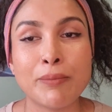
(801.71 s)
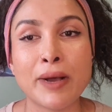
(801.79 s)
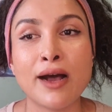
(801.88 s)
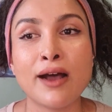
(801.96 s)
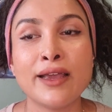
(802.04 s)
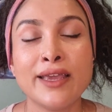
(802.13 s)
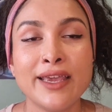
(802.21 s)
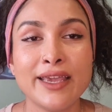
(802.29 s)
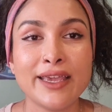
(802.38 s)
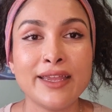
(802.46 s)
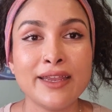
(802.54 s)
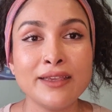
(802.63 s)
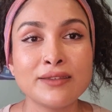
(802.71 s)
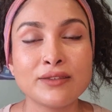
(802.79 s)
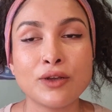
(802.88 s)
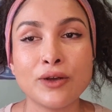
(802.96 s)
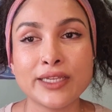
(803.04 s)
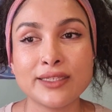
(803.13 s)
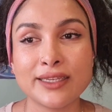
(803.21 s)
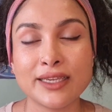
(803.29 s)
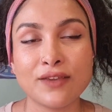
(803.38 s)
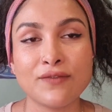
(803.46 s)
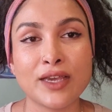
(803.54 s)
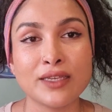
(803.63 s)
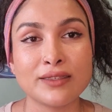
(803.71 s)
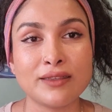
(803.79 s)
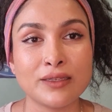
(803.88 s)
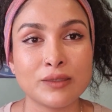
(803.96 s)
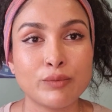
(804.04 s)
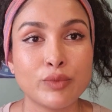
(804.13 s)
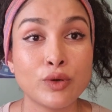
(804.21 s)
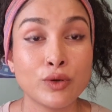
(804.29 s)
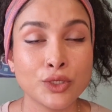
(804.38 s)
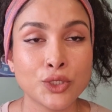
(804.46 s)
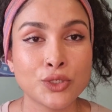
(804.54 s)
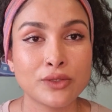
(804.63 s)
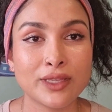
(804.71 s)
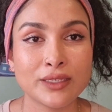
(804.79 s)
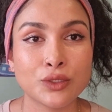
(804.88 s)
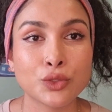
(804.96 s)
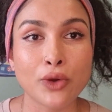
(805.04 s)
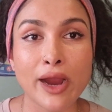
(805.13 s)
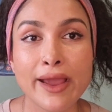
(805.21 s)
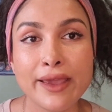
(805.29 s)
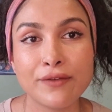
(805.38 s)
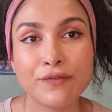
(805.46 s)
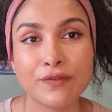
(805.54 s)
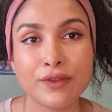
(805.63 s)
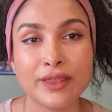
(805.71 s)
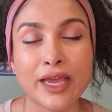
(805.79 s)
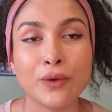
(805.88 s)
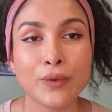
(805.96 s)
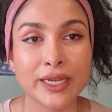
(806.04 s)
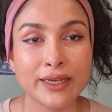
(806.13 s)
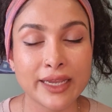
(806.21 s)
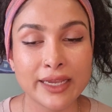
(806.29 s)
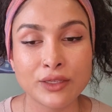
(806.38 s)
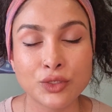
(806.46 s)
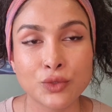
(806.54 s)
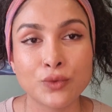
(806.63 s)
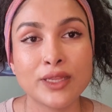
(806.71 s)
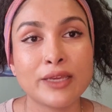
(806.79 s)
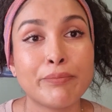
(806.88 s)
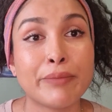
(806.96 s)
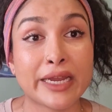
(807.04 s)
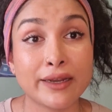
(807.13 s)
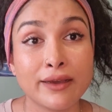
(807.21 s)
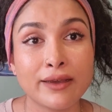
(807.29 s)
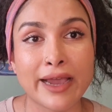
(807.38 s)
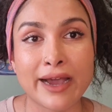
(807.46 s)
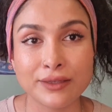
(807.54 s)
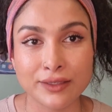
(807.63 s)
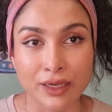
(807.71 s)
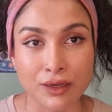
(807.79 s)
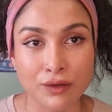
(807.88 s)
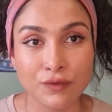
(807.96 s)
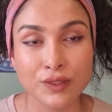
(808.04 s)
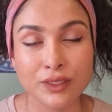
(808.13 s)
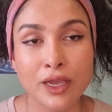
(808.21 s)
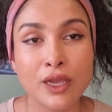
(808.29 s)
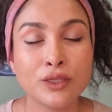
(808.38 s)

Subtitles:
but it is going to give us this push, this drive that we need to really better ourselves,